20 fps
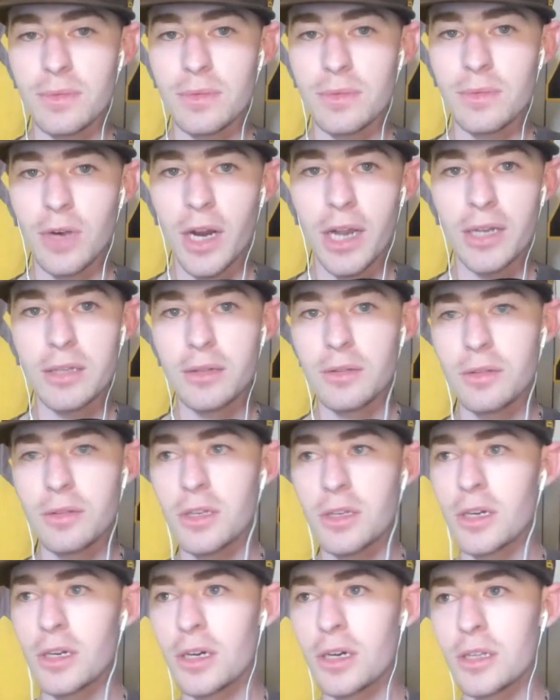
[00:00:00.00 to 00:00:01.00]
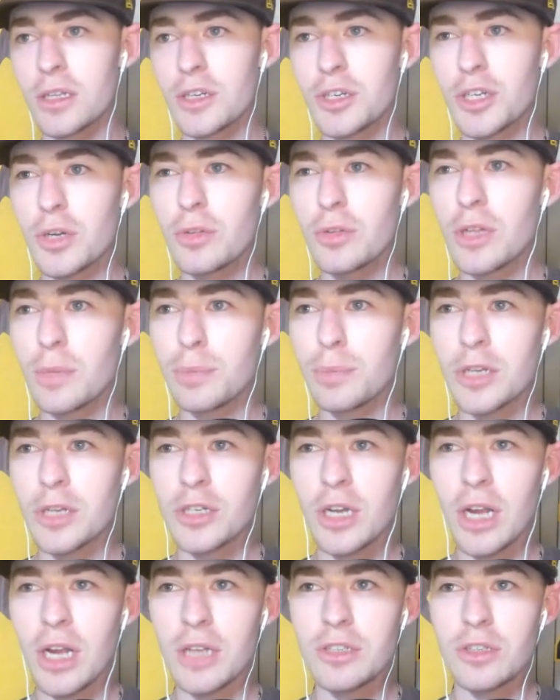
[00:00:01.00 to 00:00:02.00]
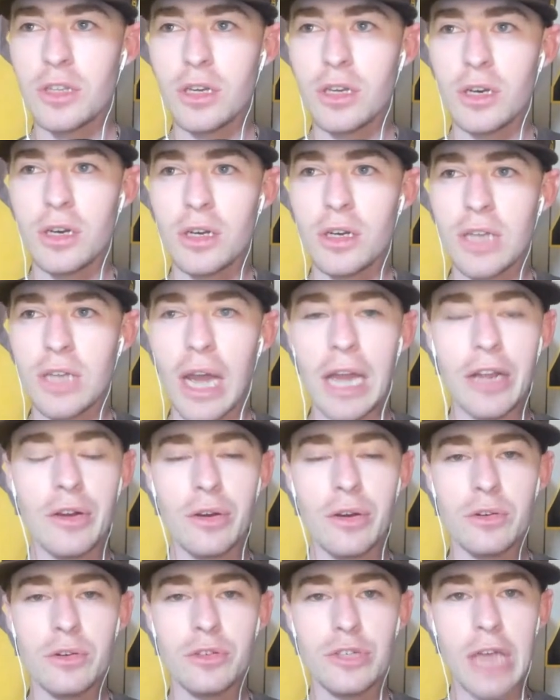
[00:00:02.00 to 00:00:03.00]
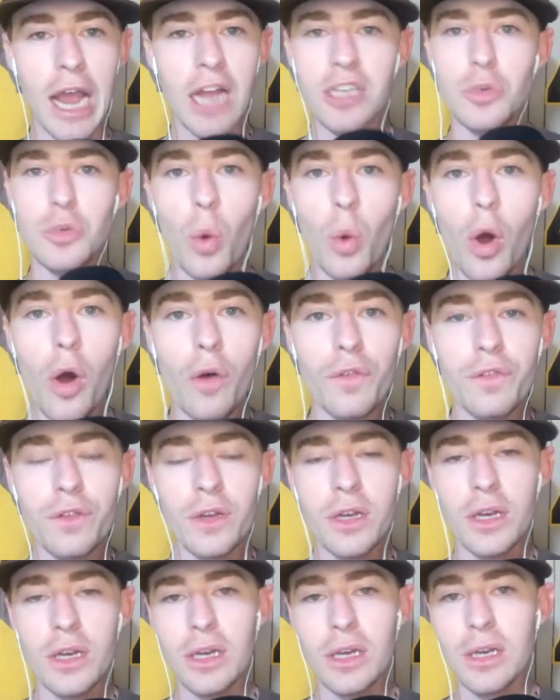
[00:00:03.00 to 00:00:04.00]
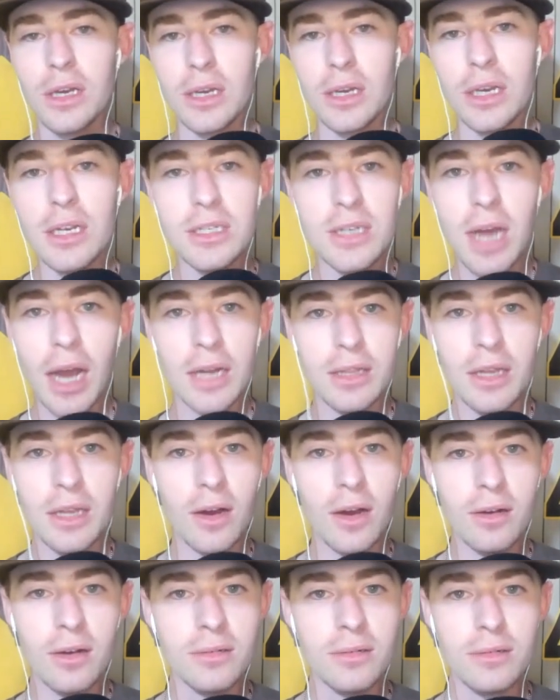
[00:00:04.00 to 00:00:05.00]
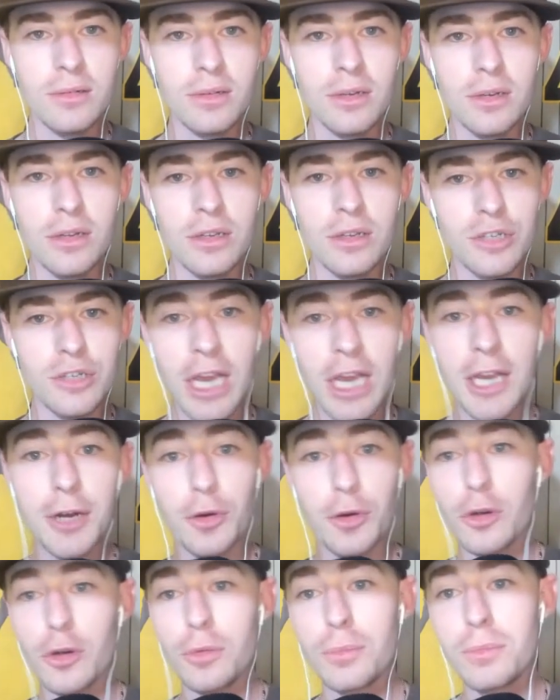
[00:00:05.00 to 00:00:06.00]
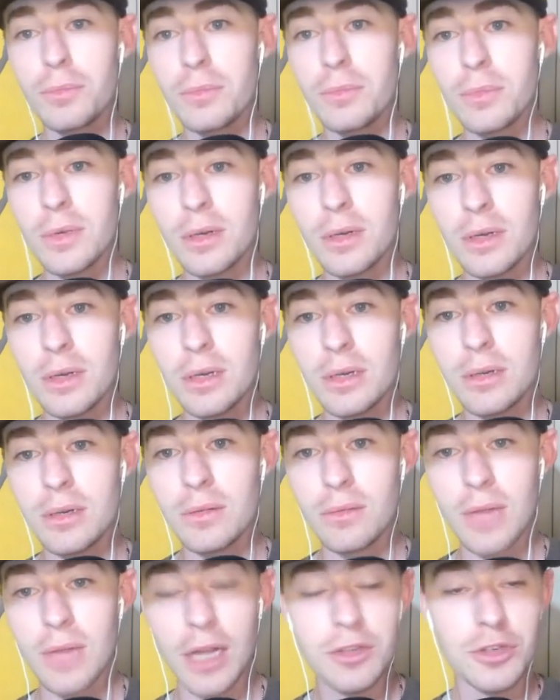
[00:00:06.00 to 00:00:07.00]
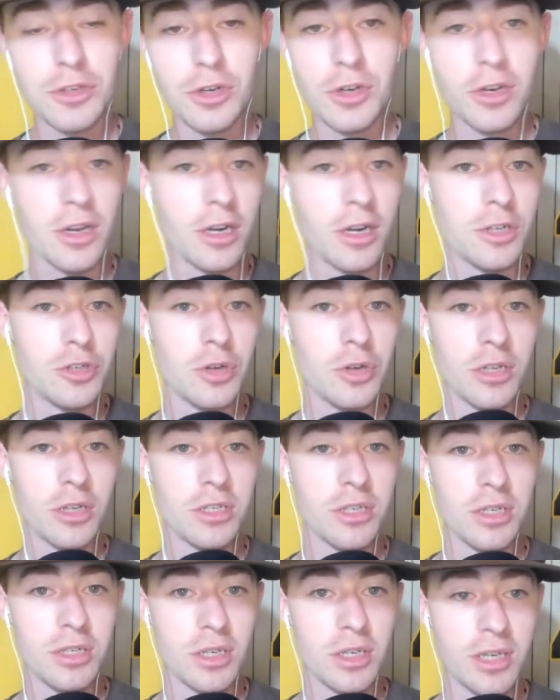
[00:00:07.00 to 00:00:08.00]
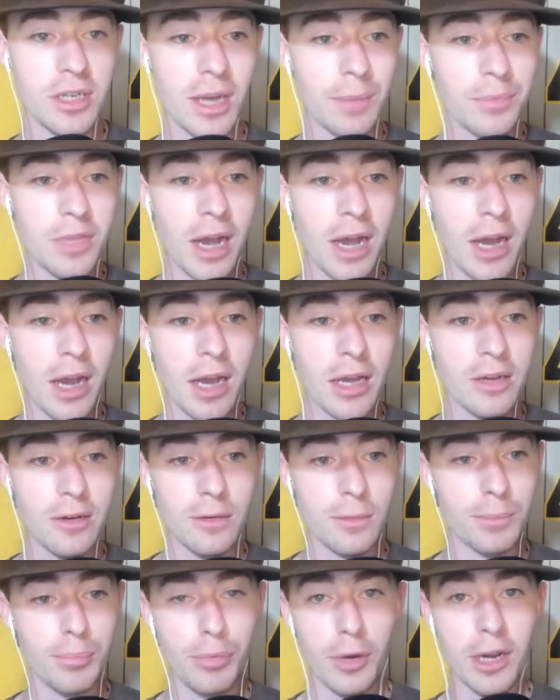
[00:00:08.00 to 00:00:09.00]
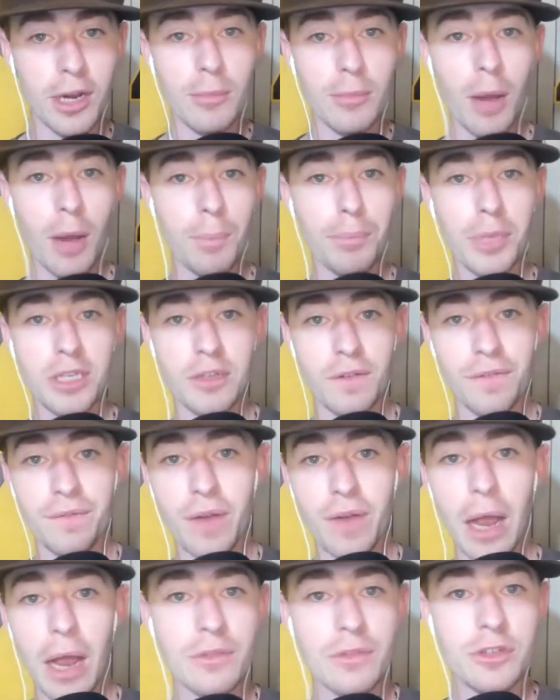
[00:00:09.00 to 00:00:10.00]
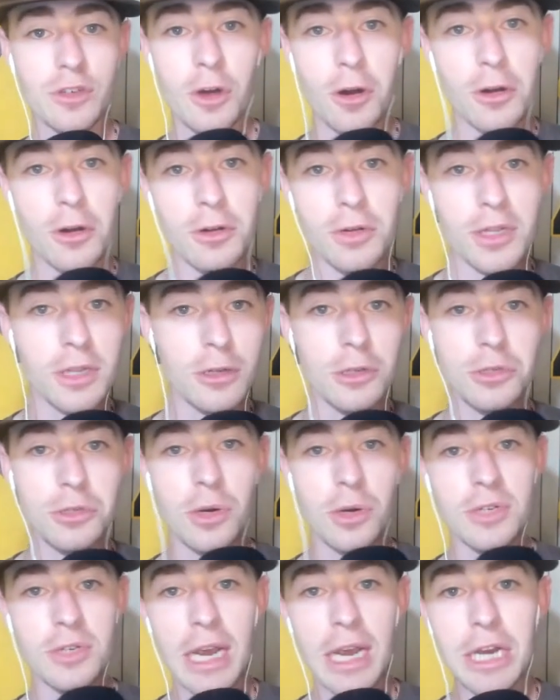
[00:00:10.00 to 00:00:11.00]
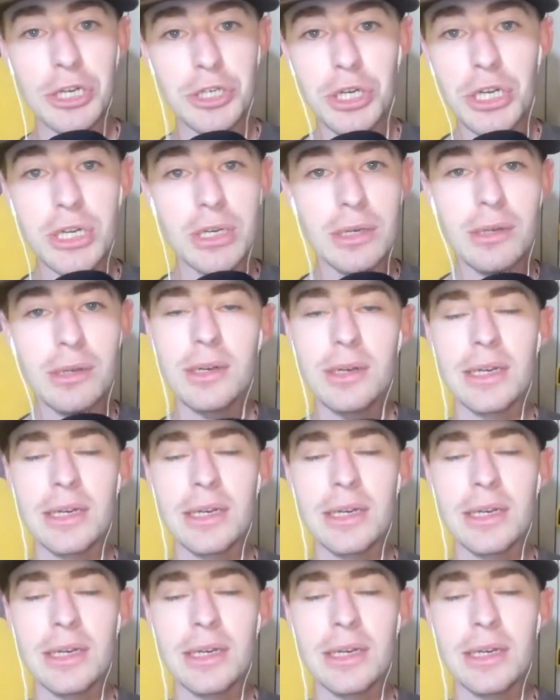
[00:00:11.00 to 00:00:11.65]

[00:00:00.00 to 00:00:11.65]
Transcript: right? The dude that pitched against the Tigers, Jackson Wolf, he's not there. Jay Groom. That's who you're going to trust as a depth guy or bring him up as a five starter in this rotation.